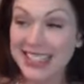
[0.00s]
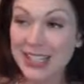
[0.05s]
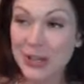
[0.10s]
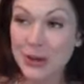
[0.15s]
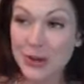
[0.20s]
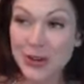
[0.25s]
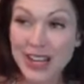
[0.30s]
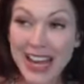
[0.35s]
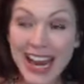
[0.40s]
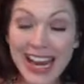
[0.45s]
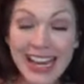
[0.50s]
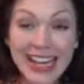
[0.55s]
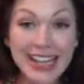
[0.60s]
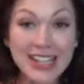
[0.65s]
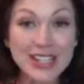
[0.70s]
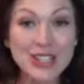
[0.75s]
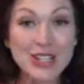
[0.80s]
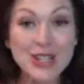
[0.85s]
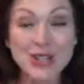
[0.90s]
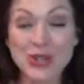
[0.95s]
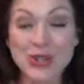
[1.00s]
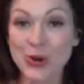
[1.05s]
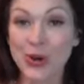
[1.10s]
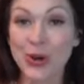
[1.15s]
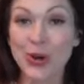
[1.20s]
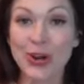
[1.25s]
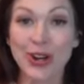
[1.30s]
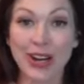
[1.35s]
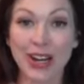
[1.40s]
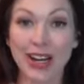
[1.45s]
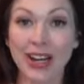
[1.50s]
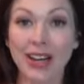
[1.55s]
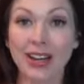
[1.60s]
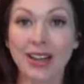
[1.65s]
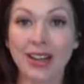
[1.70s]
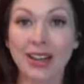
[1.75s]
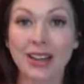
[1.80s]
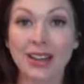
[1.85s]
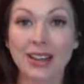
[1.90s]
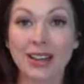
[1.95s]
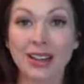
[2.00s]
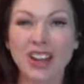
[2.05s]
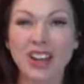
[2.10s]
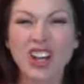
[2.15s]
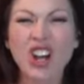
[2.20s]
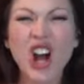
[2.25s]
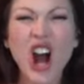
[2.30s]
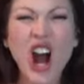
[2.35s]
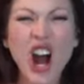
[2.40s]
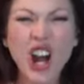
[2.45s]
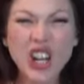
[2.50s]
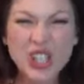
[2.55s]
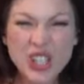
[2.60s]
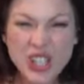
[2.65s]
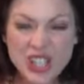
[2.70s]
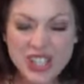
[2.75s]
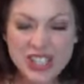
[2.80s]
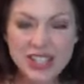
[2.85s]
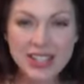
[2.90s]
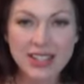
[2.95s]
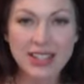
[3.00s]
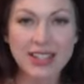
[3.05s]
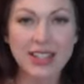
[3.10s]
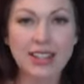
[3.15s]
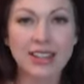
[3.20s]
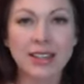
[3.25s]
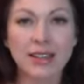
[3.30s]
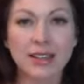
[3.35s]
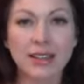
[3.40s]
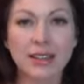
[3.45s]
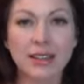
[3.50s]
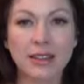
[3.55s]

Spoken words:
recreating a story consciously,